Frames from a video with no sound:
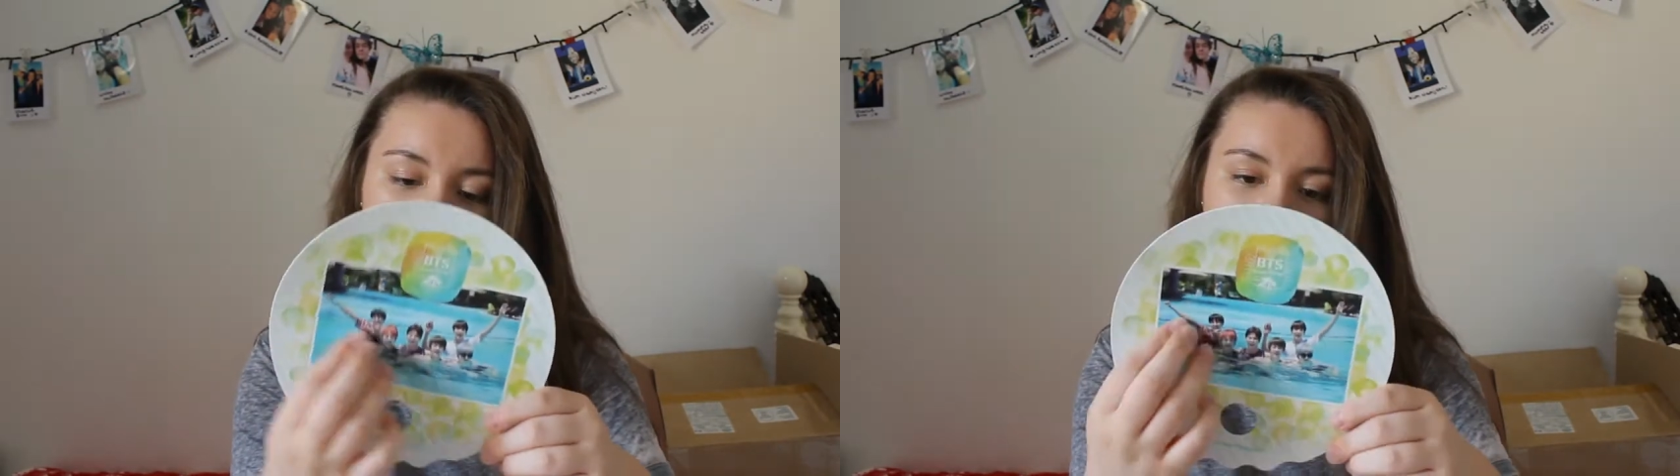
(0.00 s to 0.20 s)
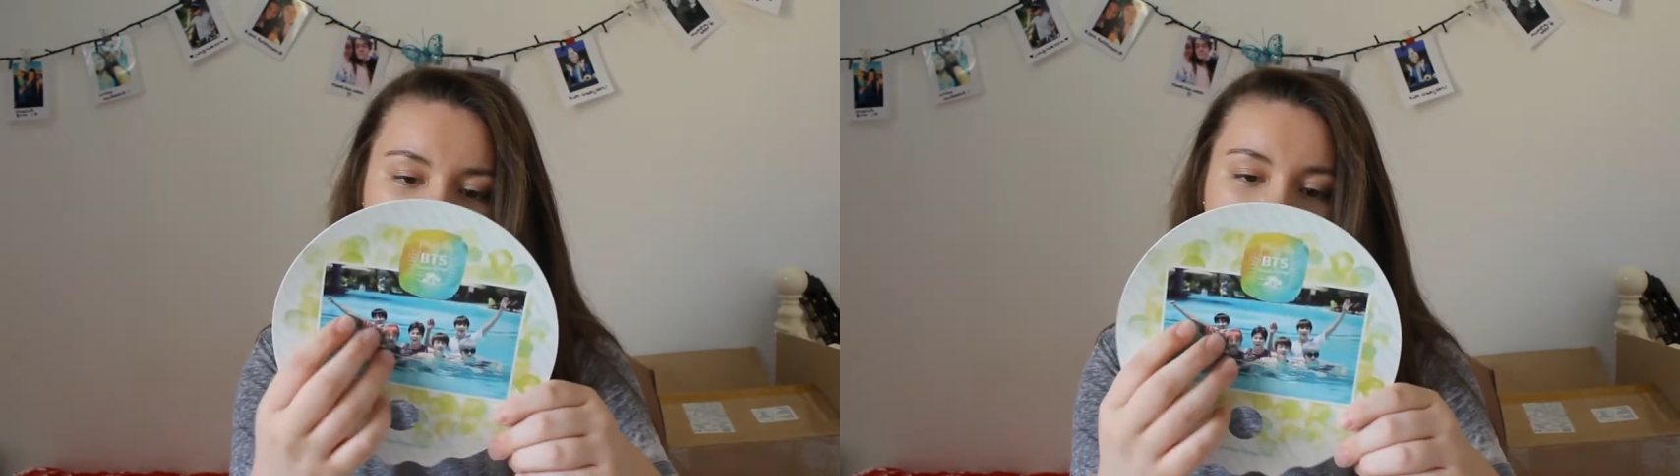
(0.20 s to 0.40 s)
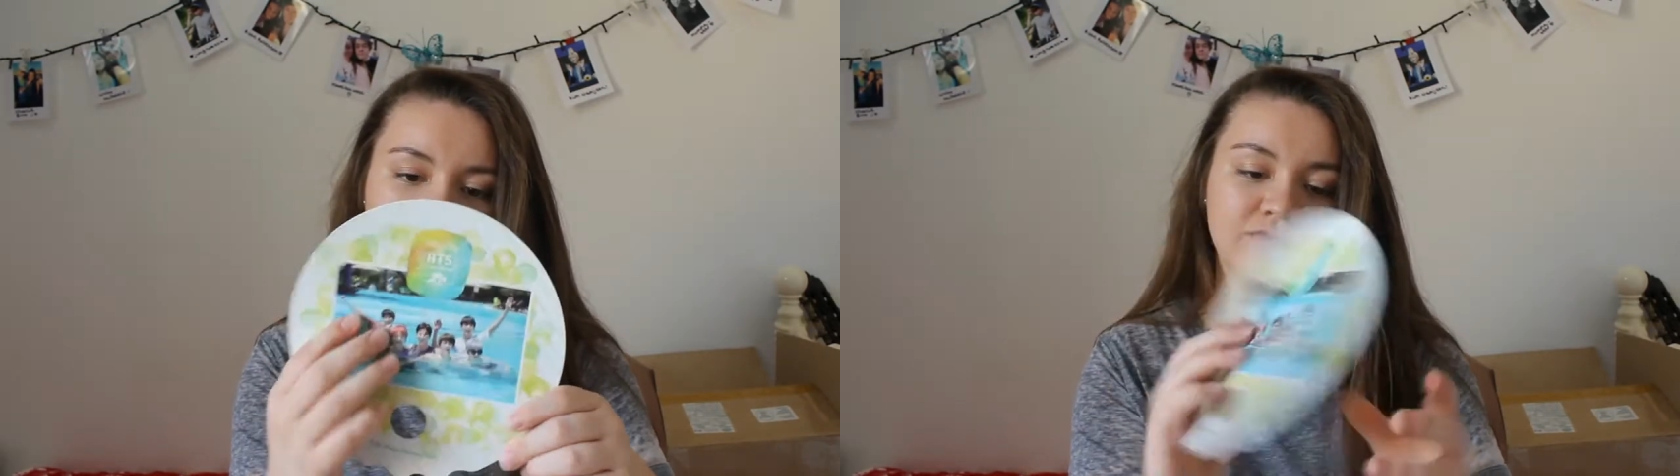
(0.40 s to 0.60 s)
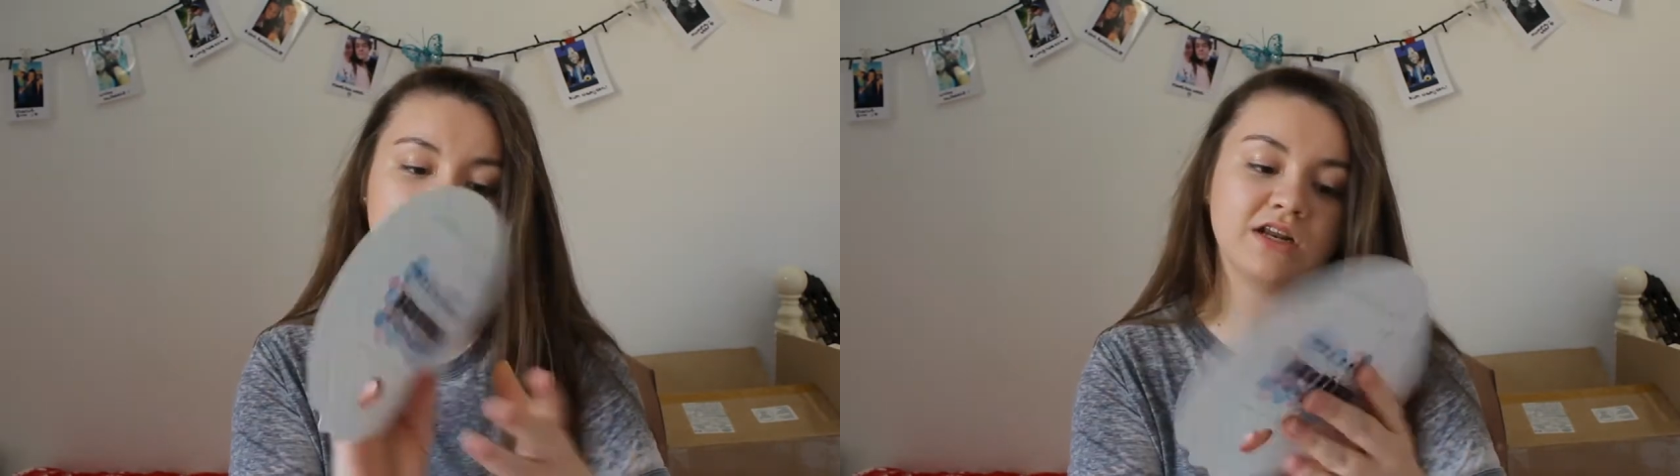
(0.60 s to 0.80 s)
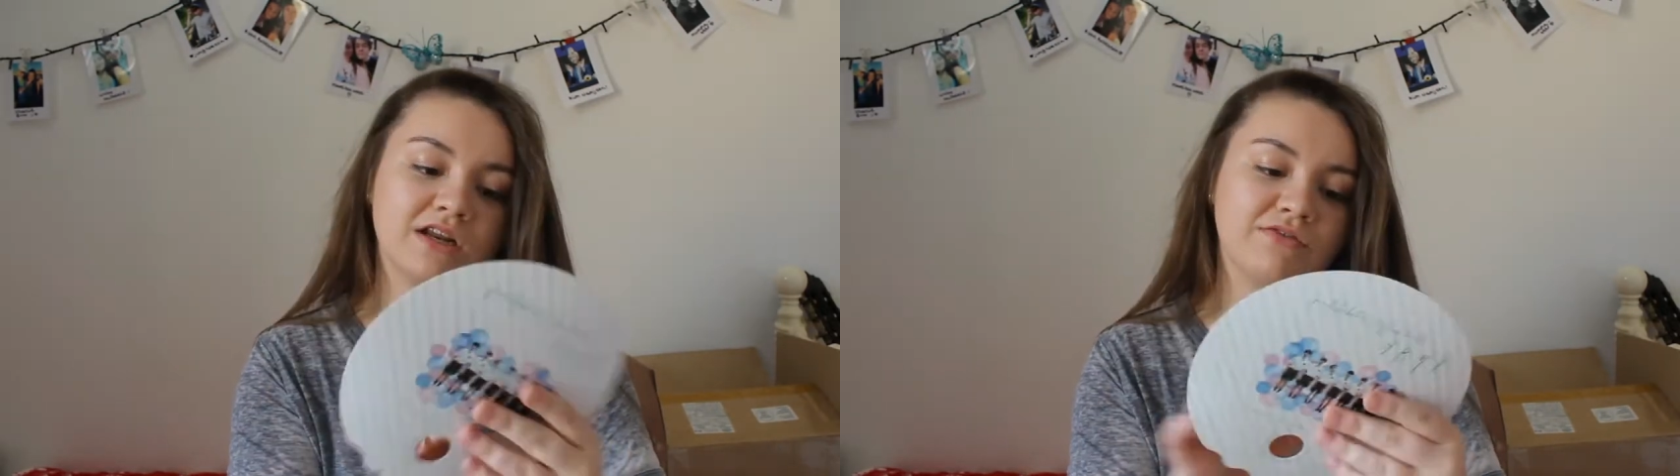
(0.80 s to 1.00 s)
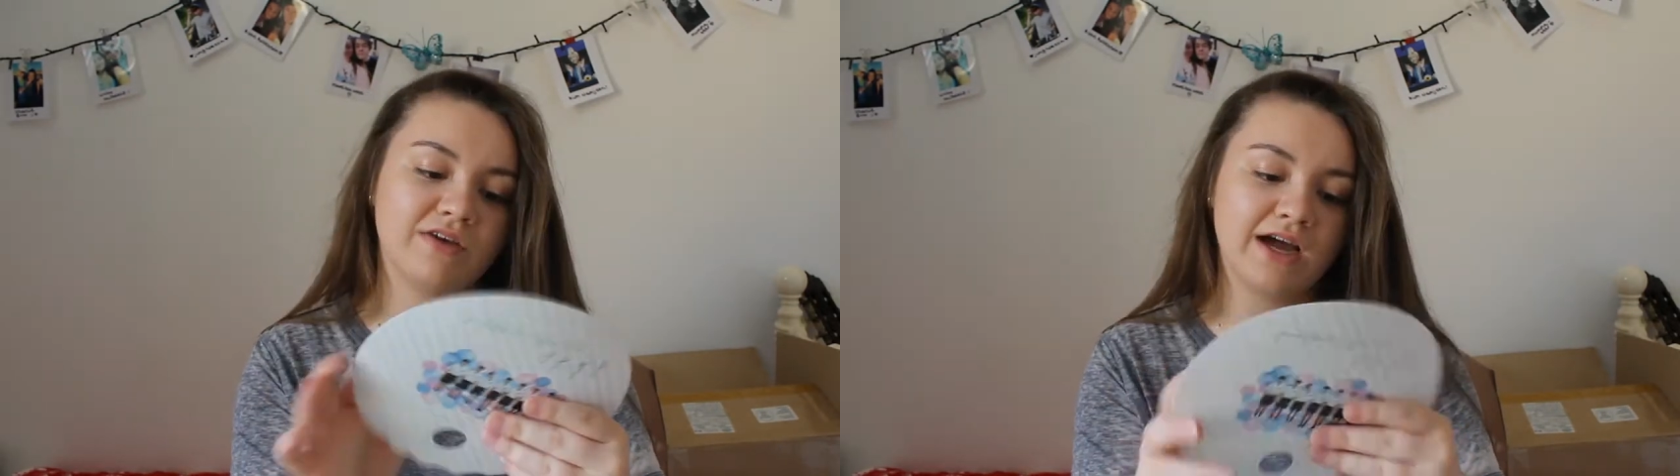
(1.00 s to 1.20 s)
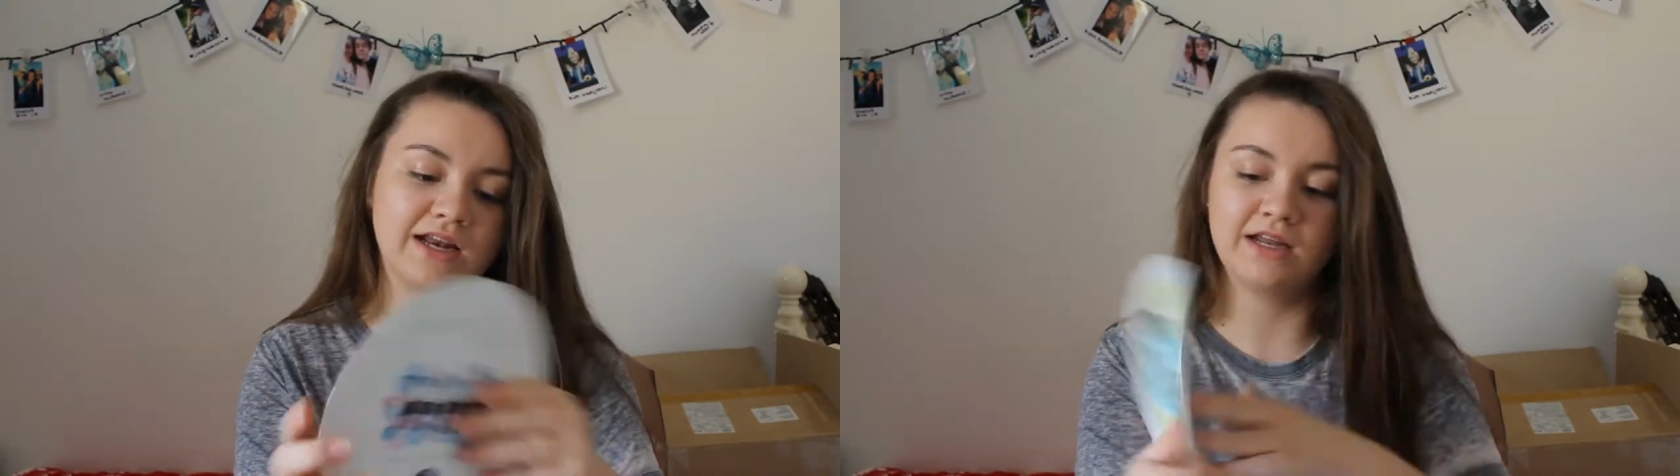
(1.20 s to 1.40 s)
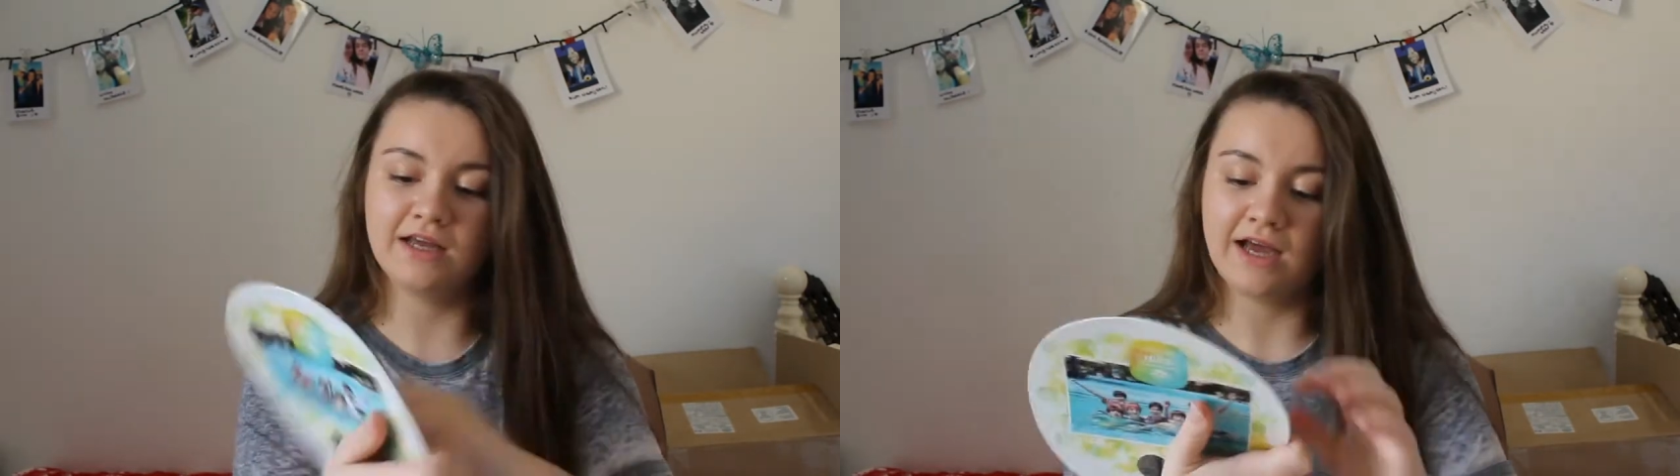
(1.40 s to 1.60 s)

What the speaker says: on the front of the fan,